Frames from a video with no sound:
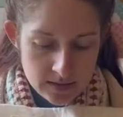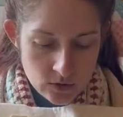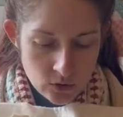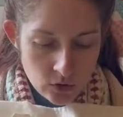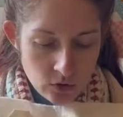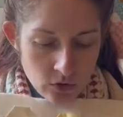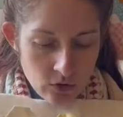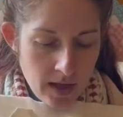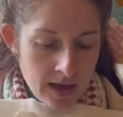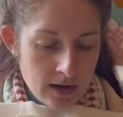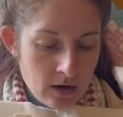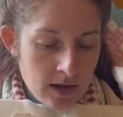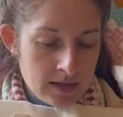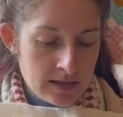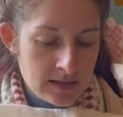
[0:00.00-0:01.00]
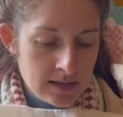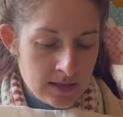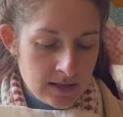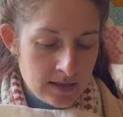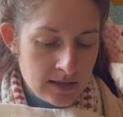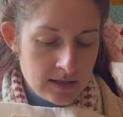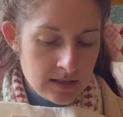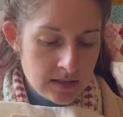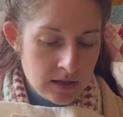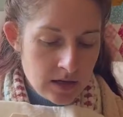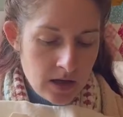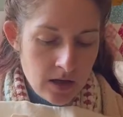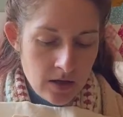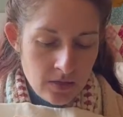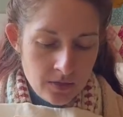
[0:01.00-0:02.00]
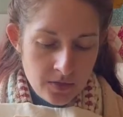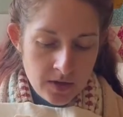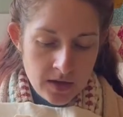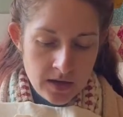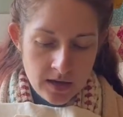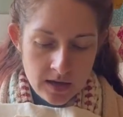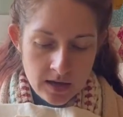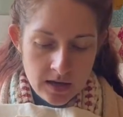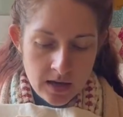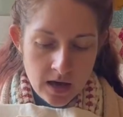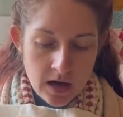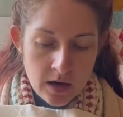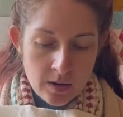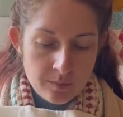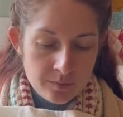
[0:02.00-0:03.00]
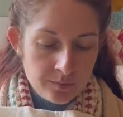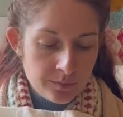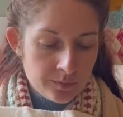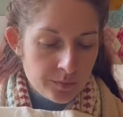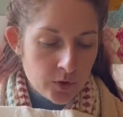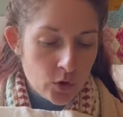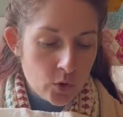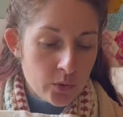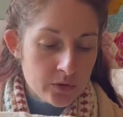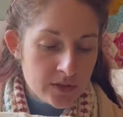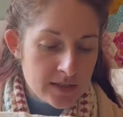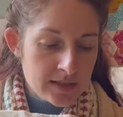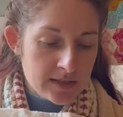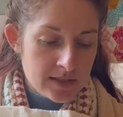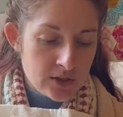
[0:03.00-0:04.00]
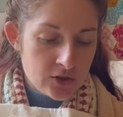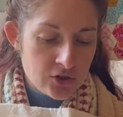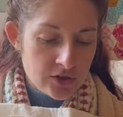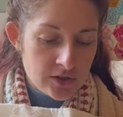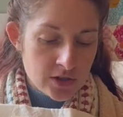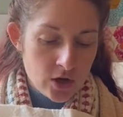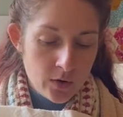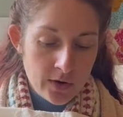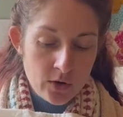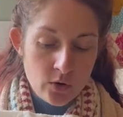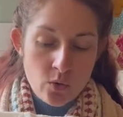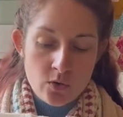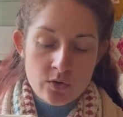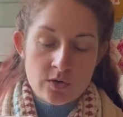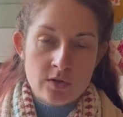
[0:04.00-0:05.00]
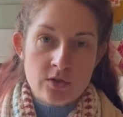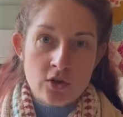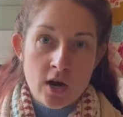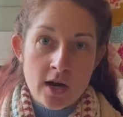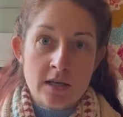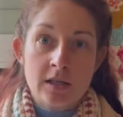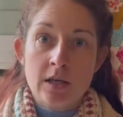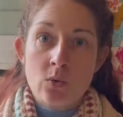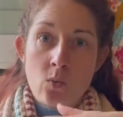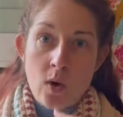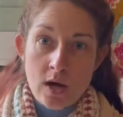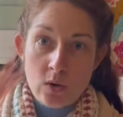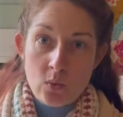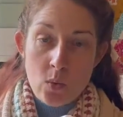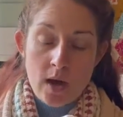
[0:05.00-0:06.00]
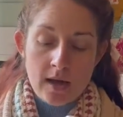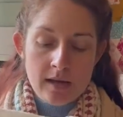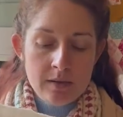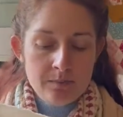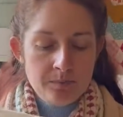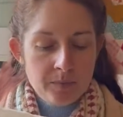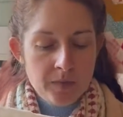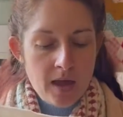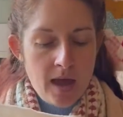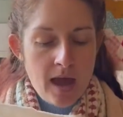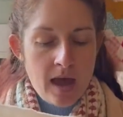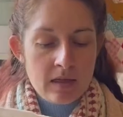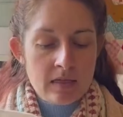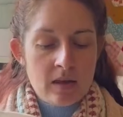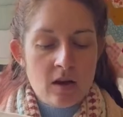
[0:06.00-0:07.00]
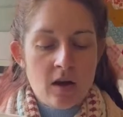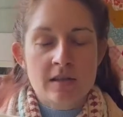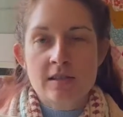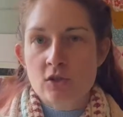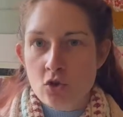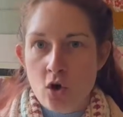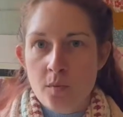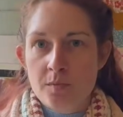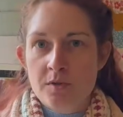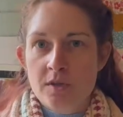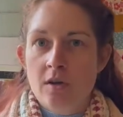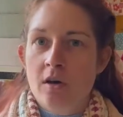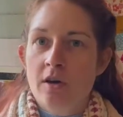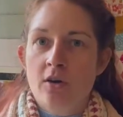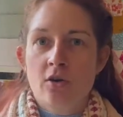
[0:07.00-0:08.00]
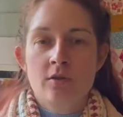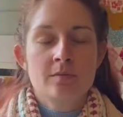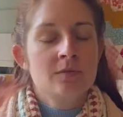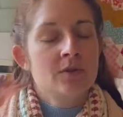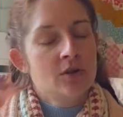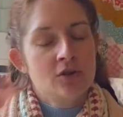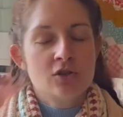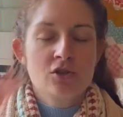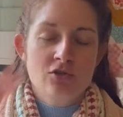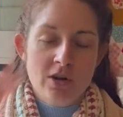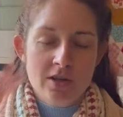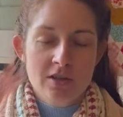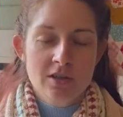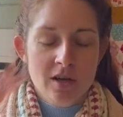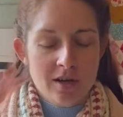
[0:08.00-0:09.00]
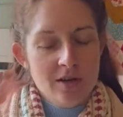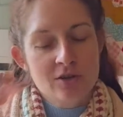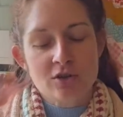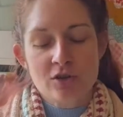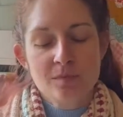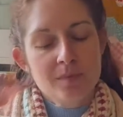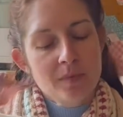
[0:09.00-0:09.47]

it all, and I did the quilting stitches going diagonally one way, and then I stopped and I got, you know, distracted like I do.